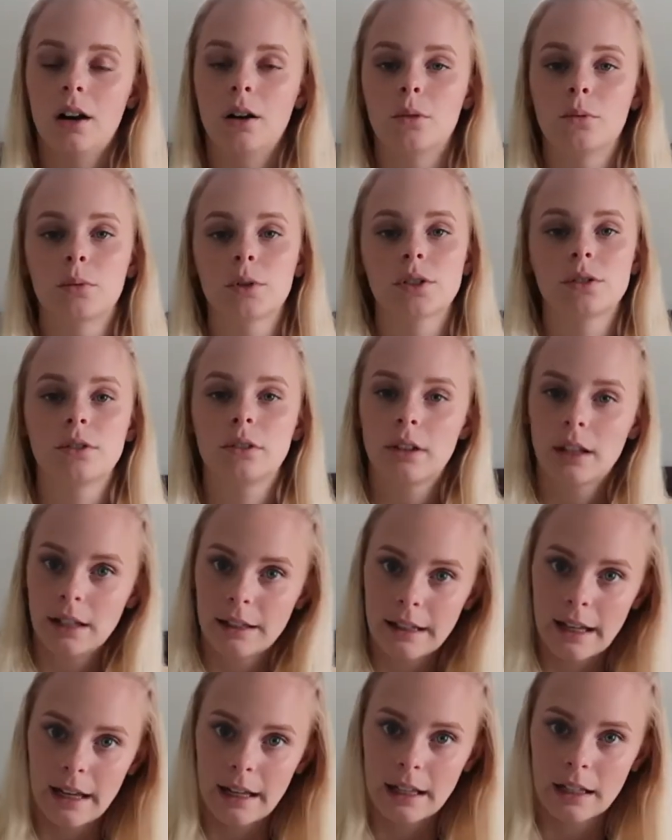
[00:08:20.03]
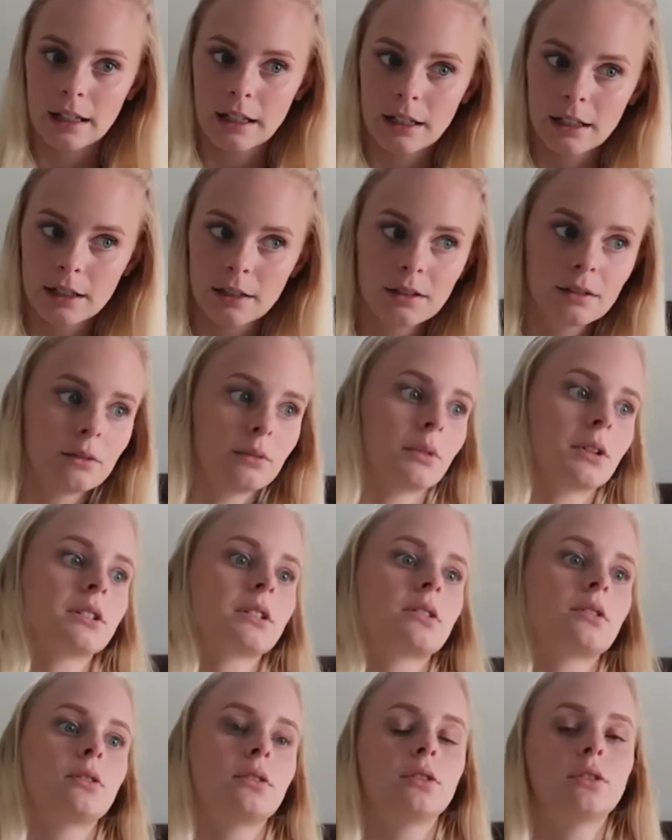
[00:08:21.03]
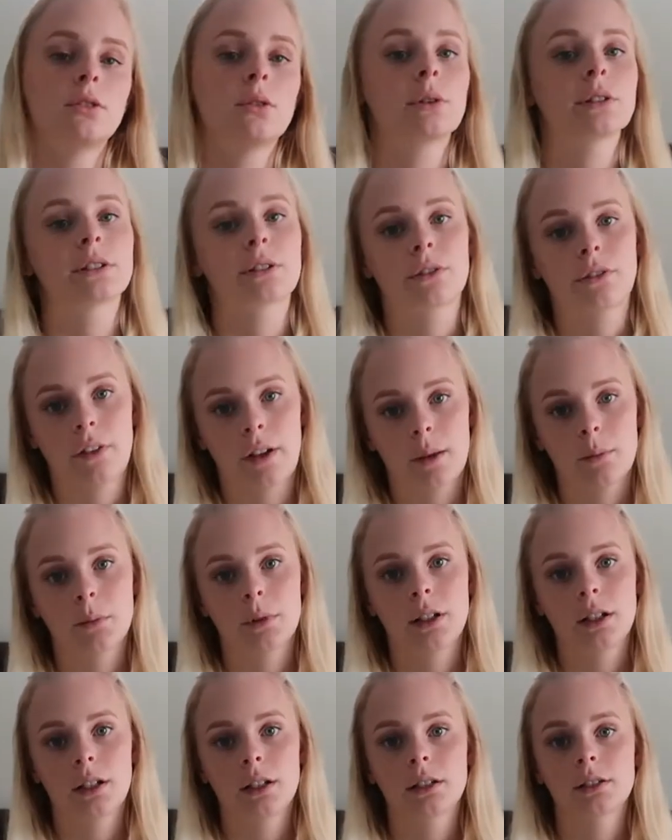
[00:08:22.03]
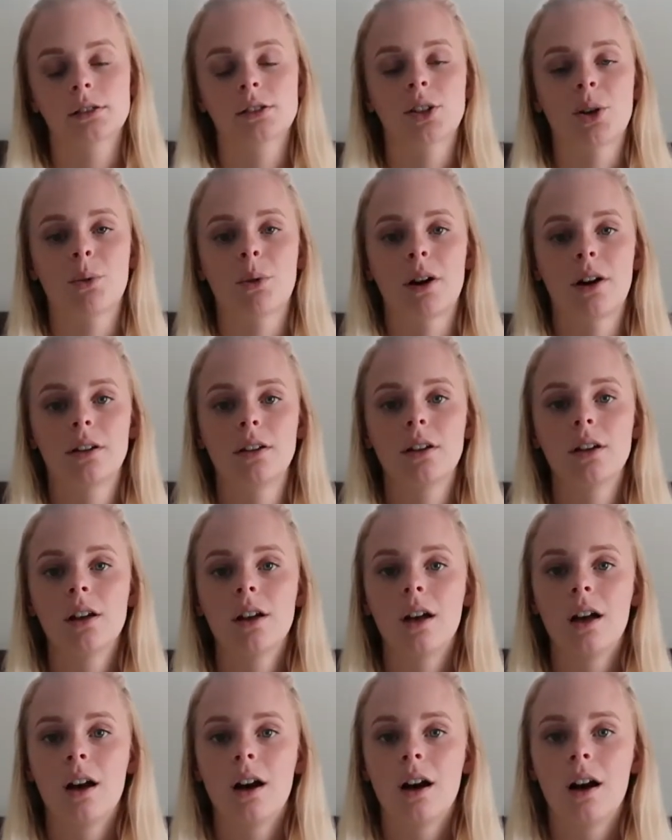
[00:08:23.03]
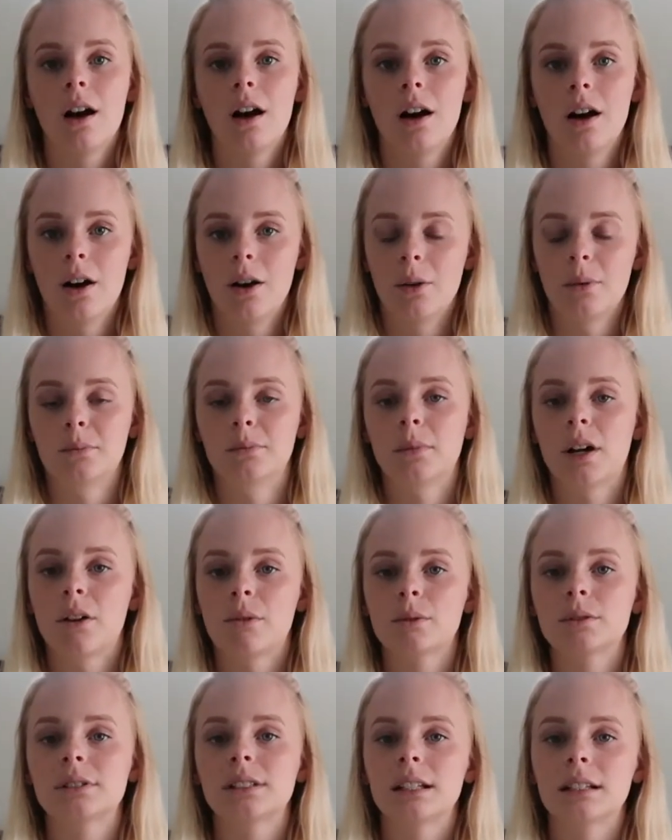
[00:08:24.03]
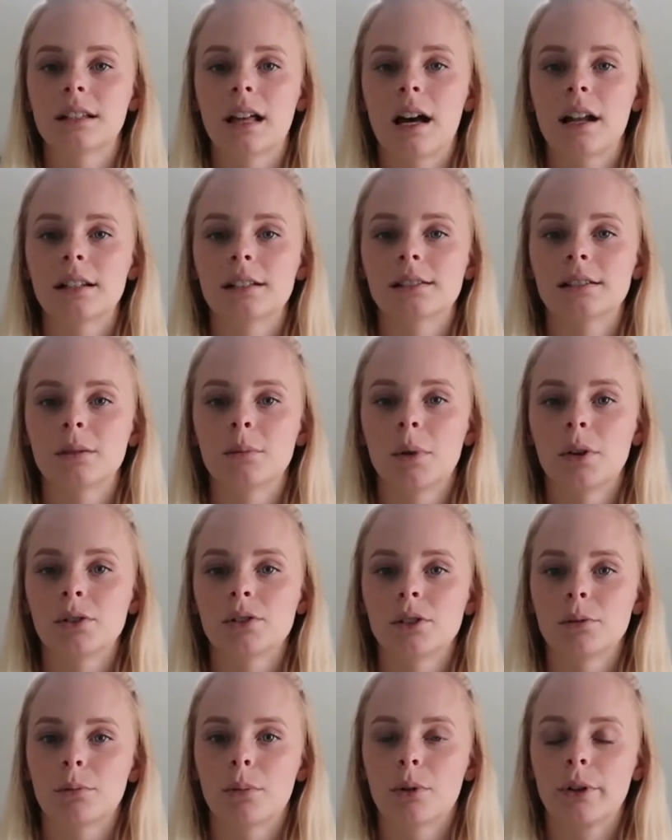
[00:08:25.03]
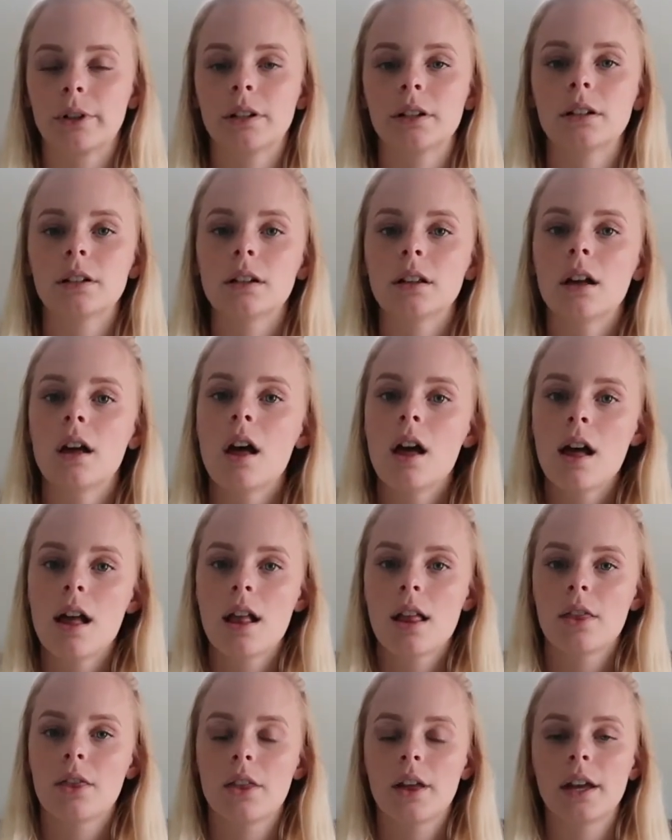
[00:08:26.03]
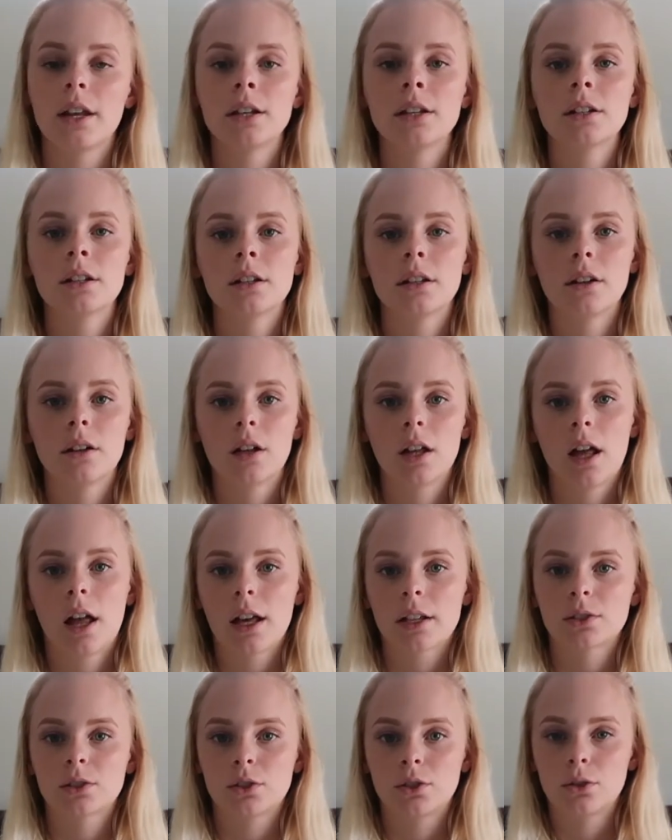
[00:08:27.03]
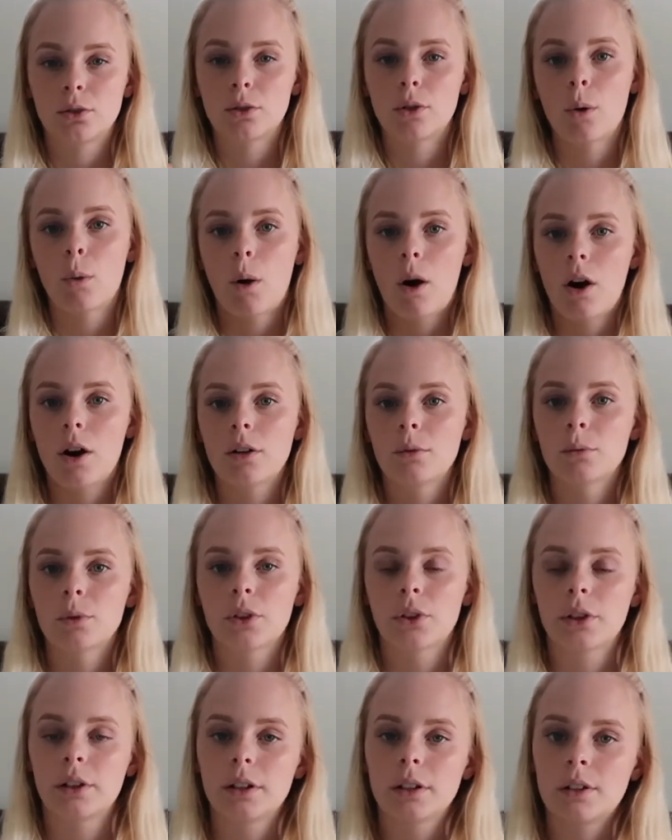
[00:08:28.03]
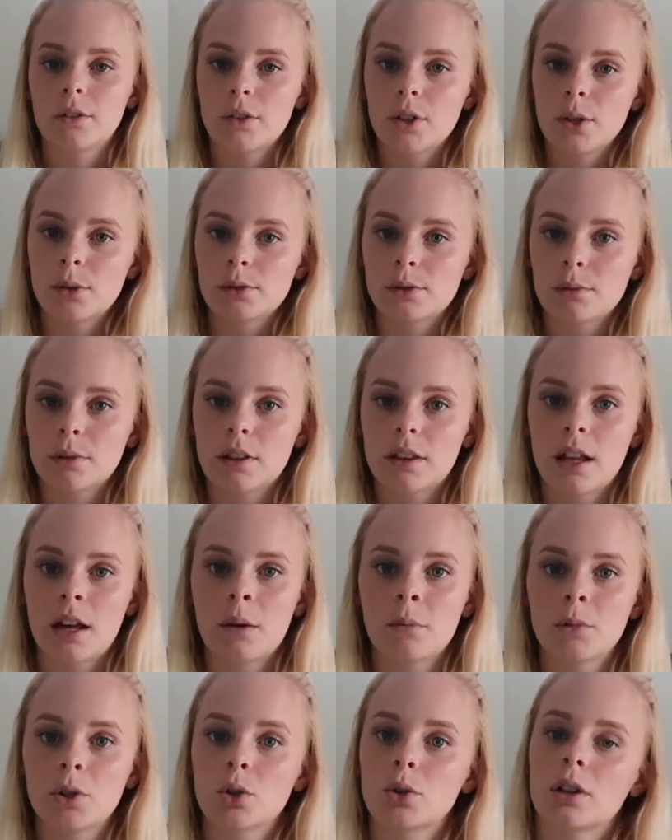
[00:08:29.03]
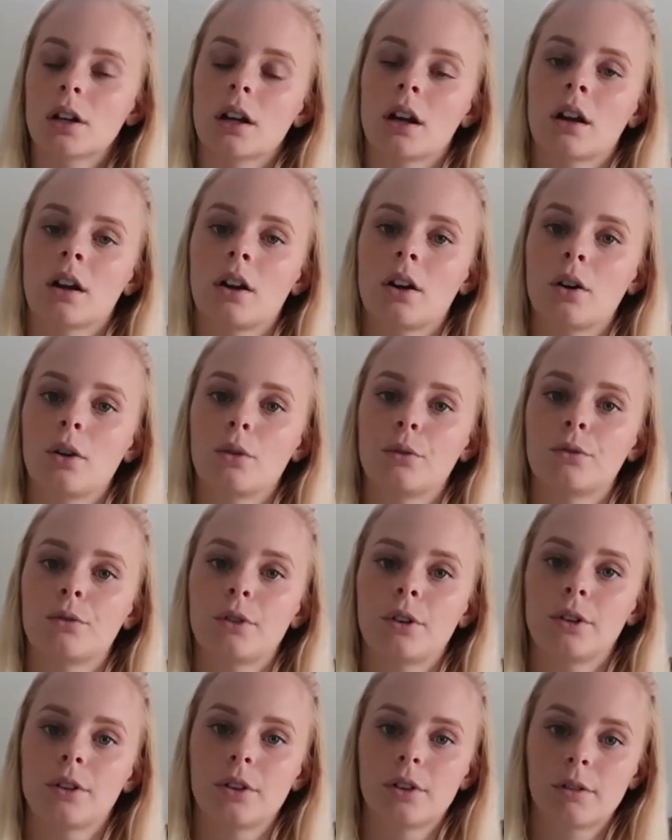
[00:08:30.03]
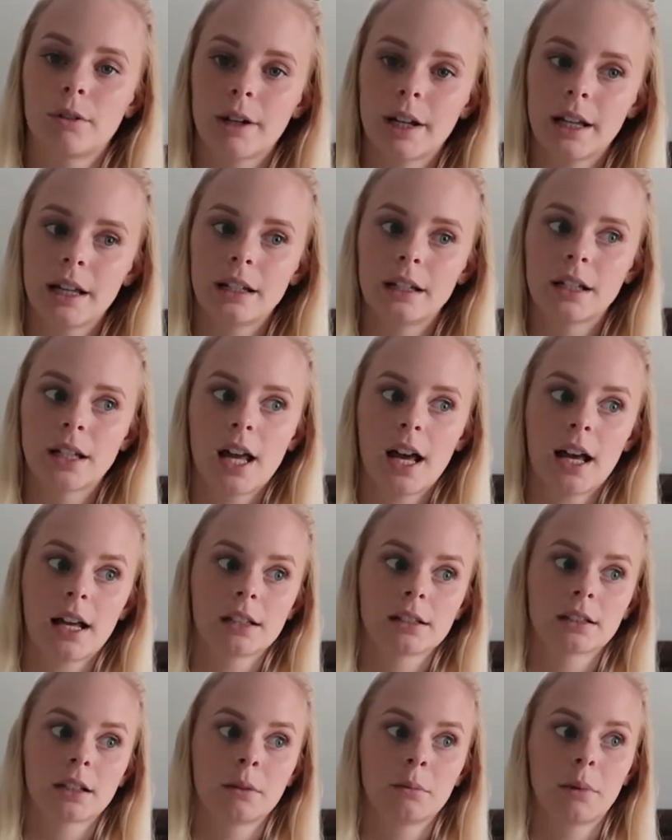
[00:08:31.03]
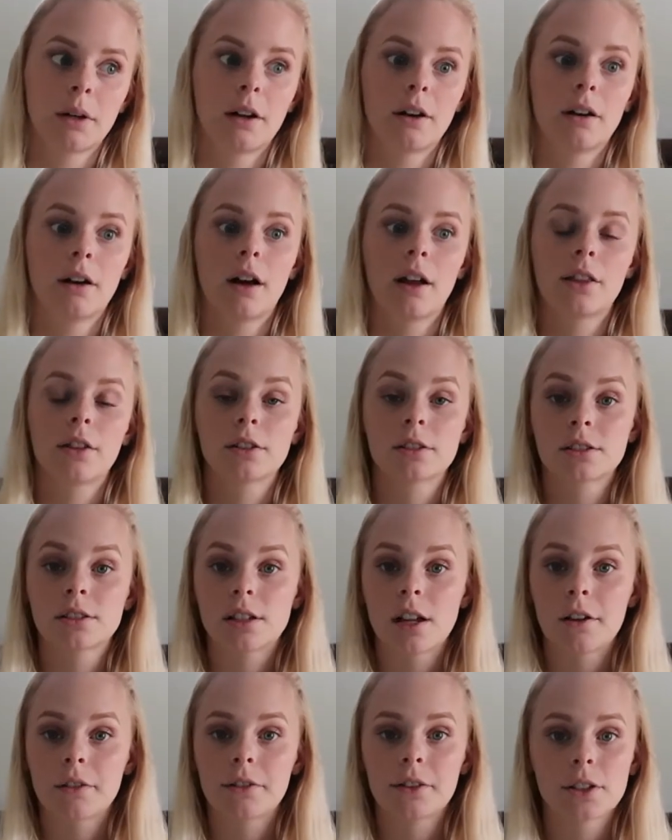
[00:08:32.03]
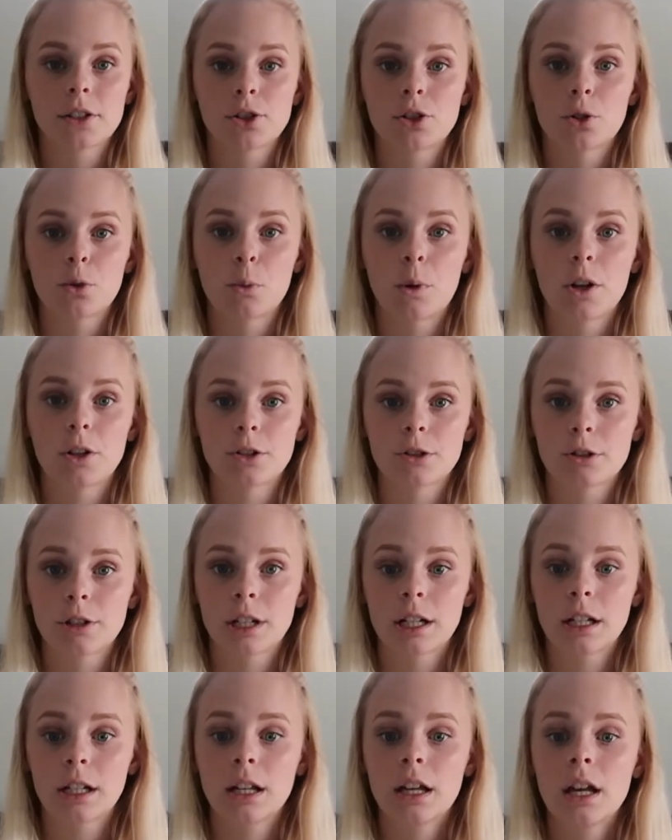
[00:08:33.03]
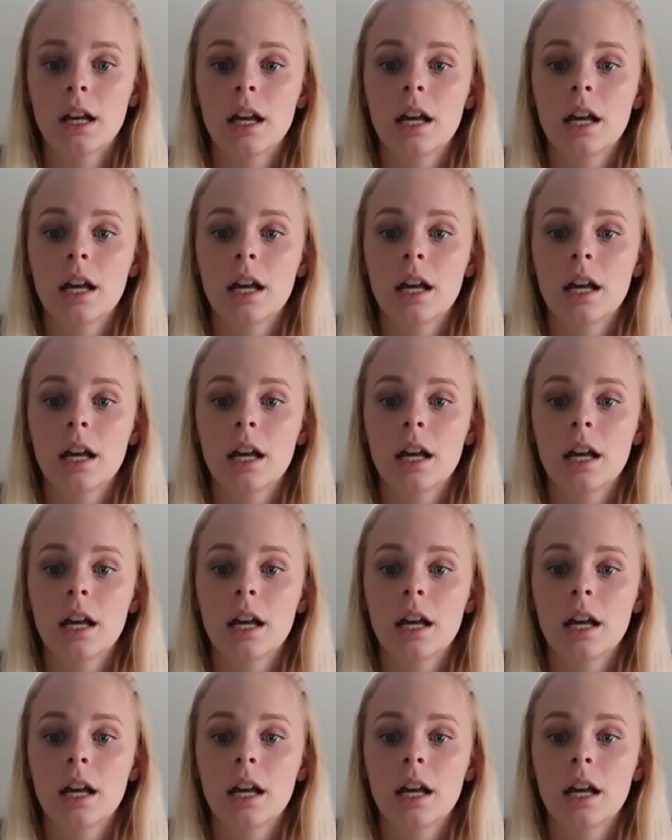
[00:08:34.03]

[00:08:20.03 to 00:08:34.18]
What do they like? What do you do as a family? And so on. I would say that is the most important. And then as you go on with the interviews with them, you can go further in and ask about other stuff that you're wondering.